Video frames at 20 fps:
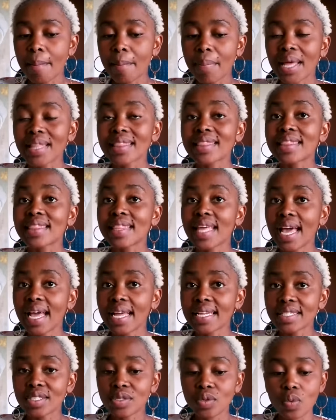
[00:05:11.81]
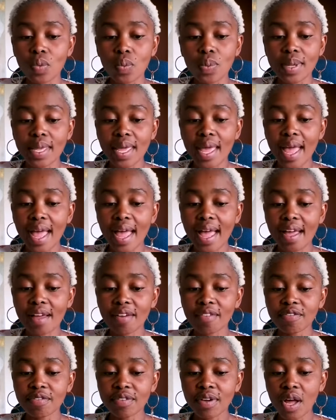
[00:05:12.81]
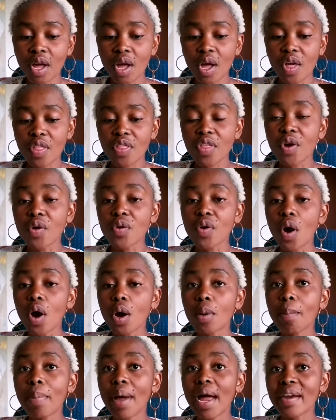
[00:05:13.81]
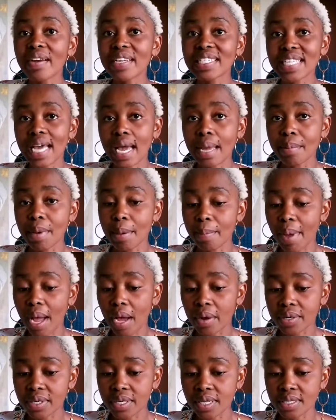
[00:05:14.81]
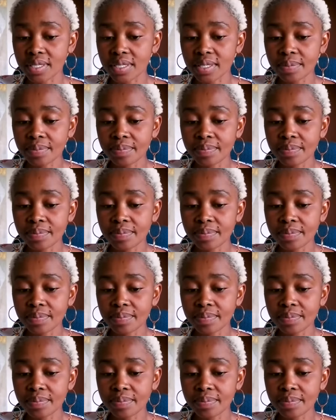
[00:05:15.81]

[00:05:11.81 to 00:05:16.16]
but that we have the wrong paradigm about it.